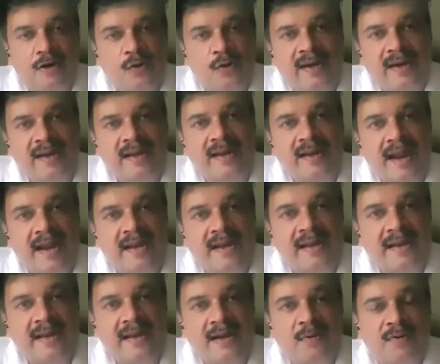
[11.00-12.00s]

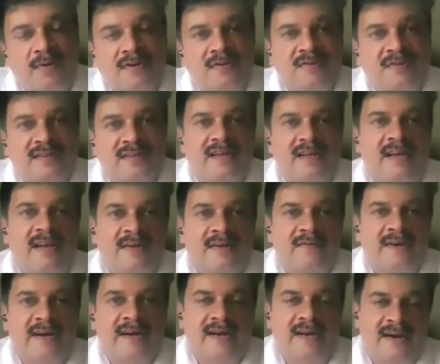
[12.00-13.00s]
2019, it was a physical
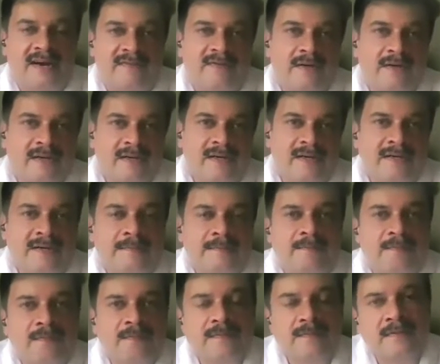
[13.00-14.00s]
event. After
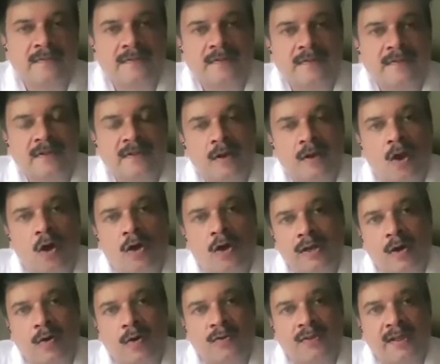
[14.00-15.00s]
the
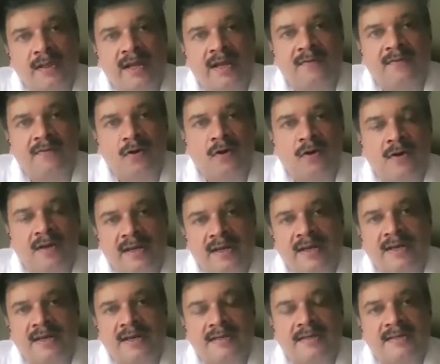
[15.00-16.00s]
lockdown, they have not
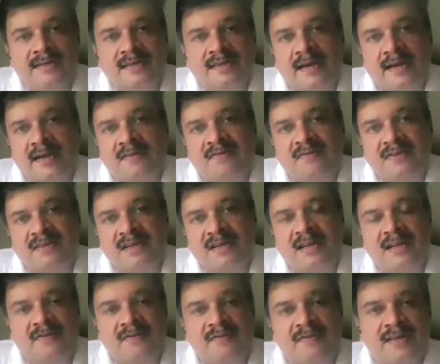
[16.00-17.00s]
yet started
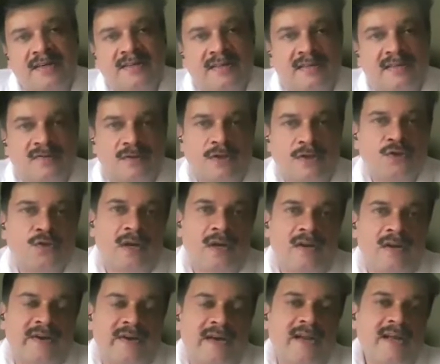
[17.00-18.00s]
physical events. It's a virtual
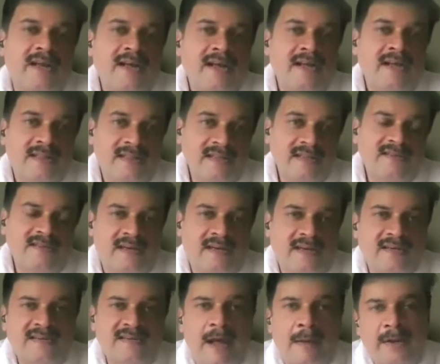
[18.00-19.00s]
event. This year,
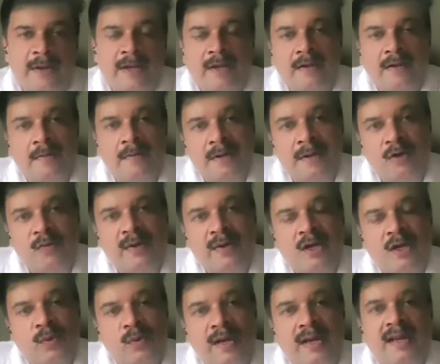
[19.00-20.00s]
it's happening
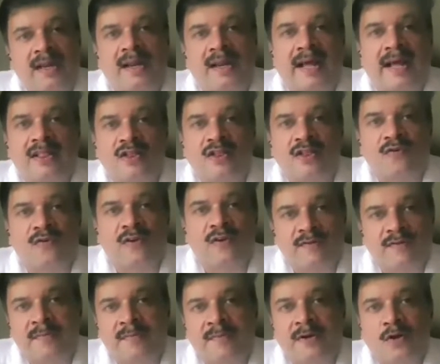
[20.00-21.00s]
between 29th of
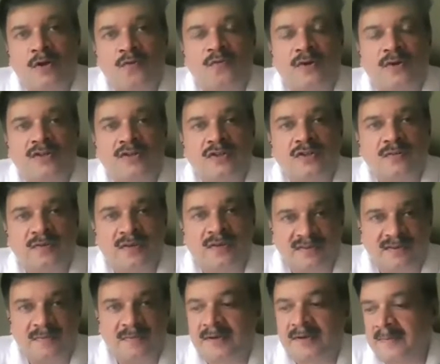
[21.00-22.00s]
November to 1st of
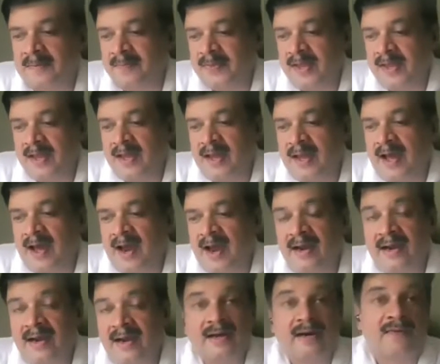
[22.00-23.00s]
December.
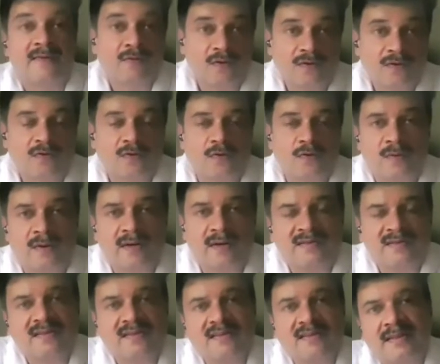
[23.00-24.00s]
And of course, over
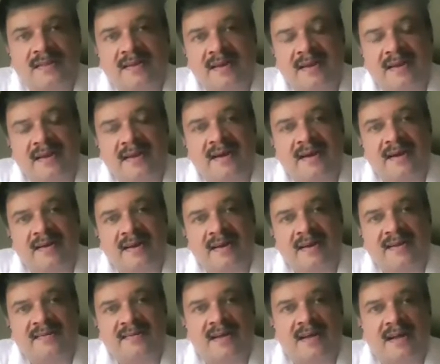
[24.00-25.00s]
63
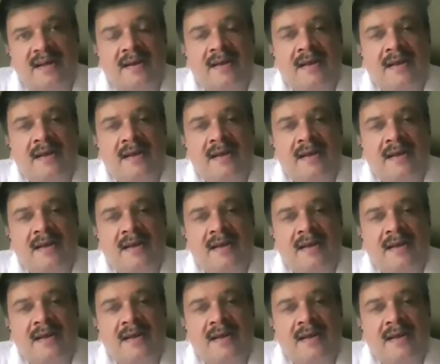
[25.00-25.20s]
countries